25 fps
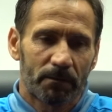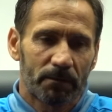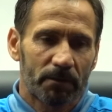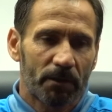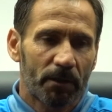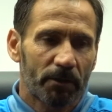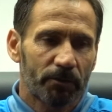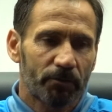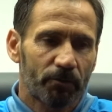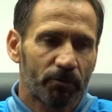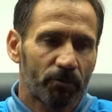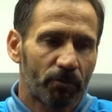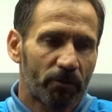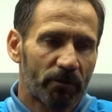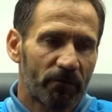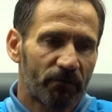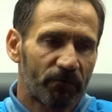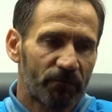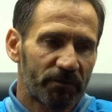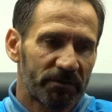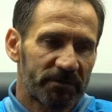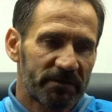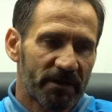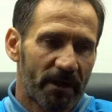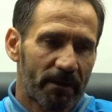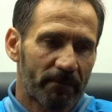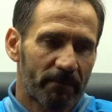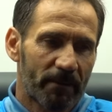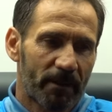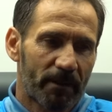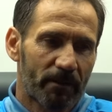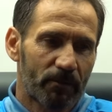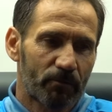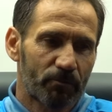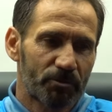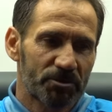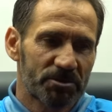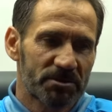Yeah, you know, every
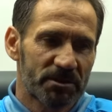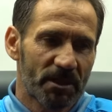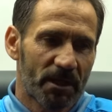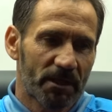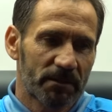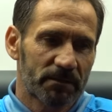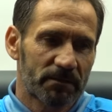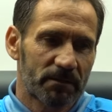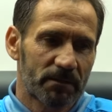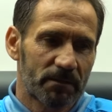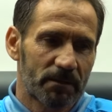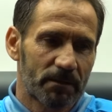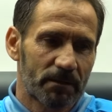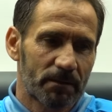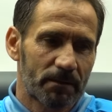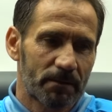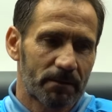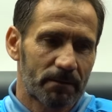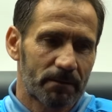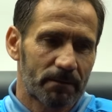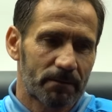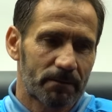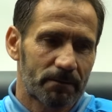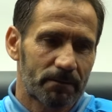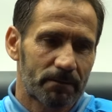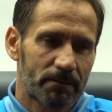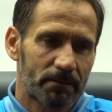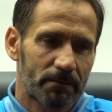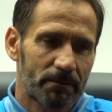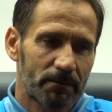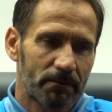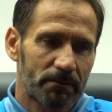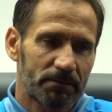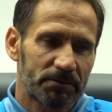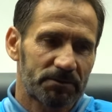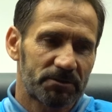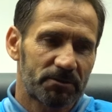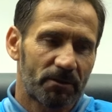time we start a
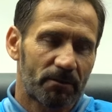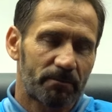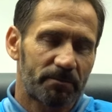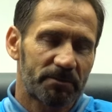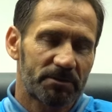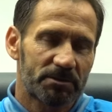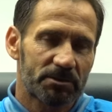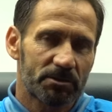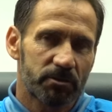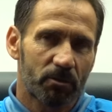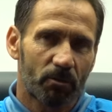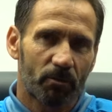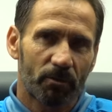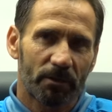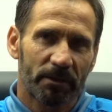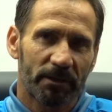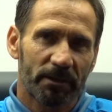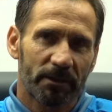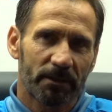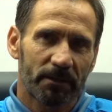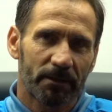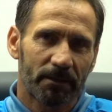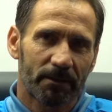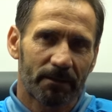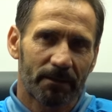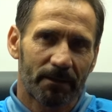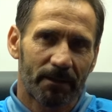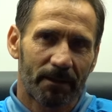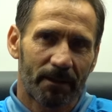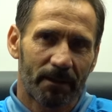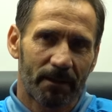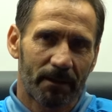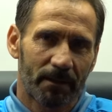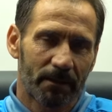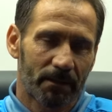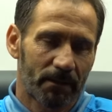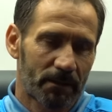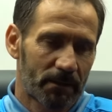little bit slowly,
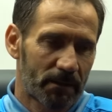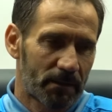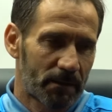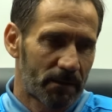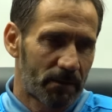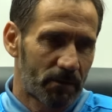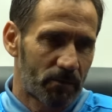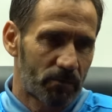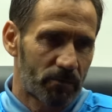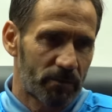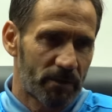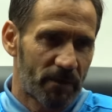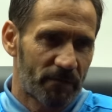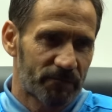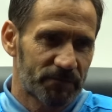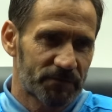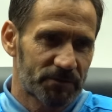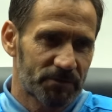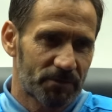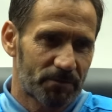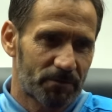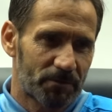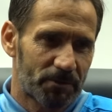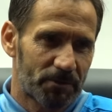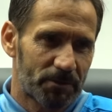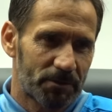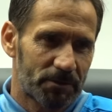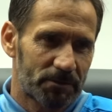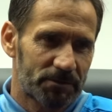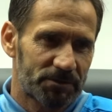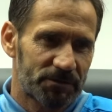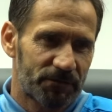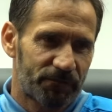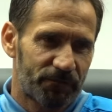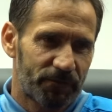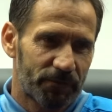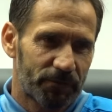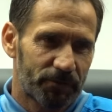we have some
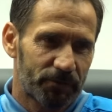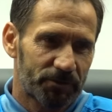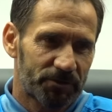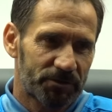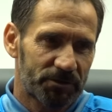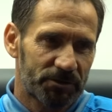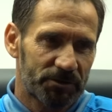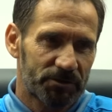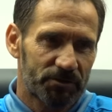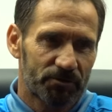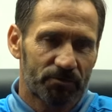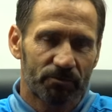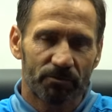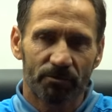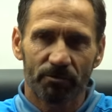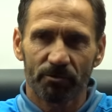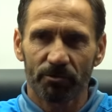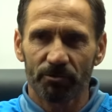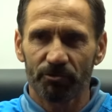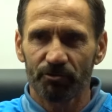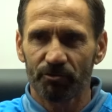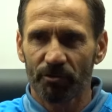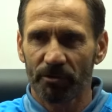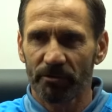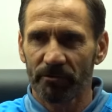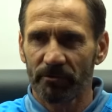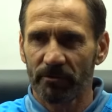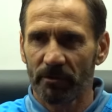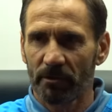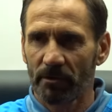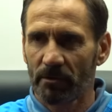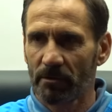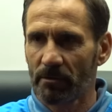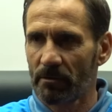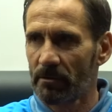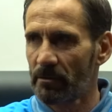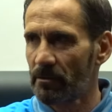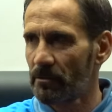difficulty to enter
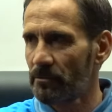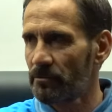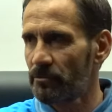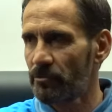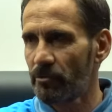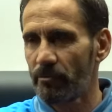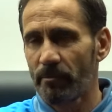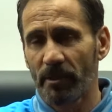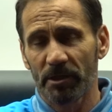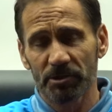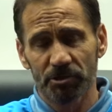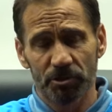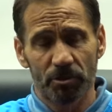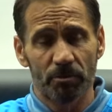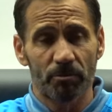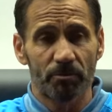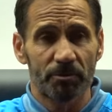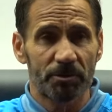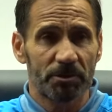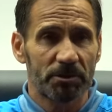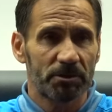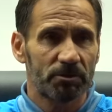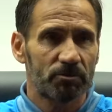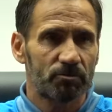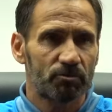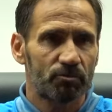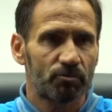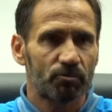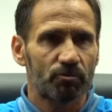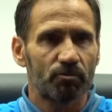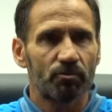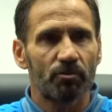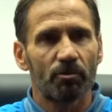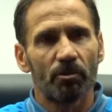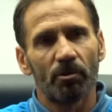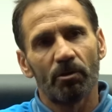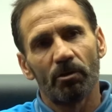on the match, and we need to